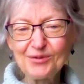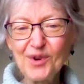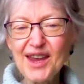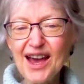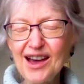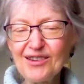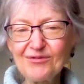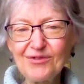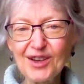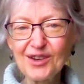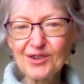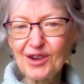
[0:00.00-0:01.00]
We
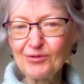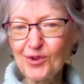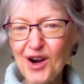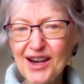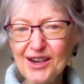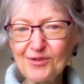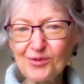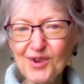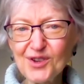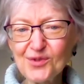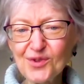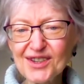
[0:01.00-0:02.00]
have a variety of
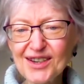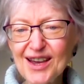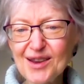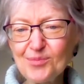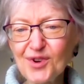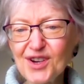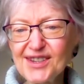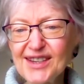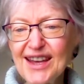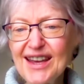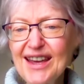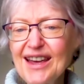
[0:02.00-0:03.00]
resource
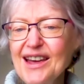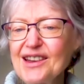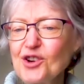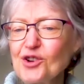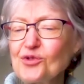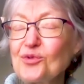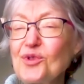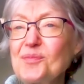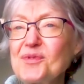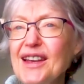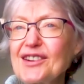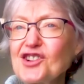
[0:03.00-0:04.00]
libraries, and our
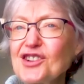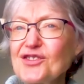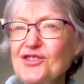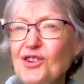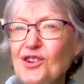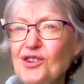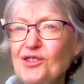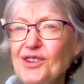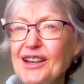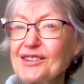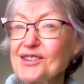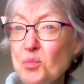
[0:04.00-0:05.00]
group sessions are
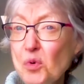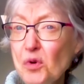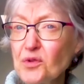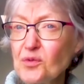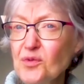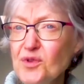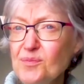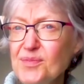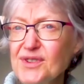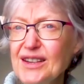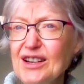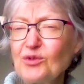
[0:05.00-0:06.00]
like support
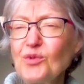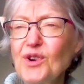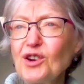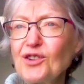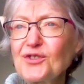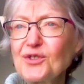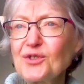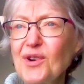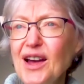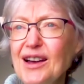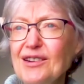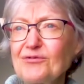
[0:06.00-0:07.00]
groups. We also
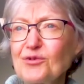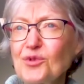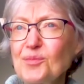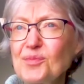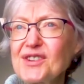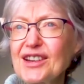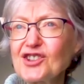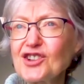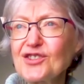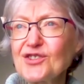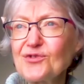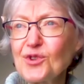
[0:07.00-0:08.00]
have group
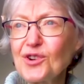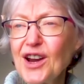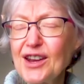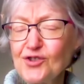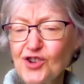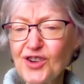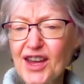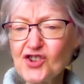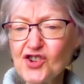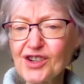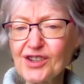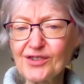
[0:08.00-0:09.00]
sessions for
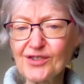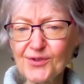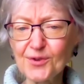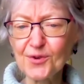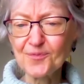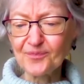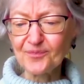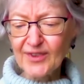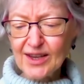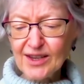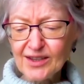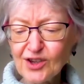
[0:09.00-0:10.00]
education. So
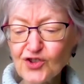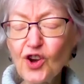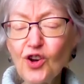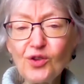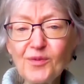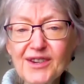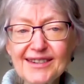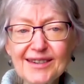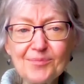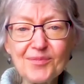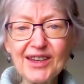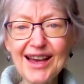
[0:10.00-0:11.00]
there's always
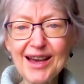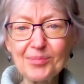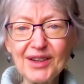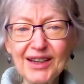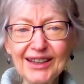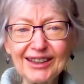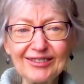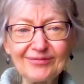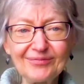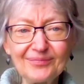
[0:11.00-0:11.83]
something happening.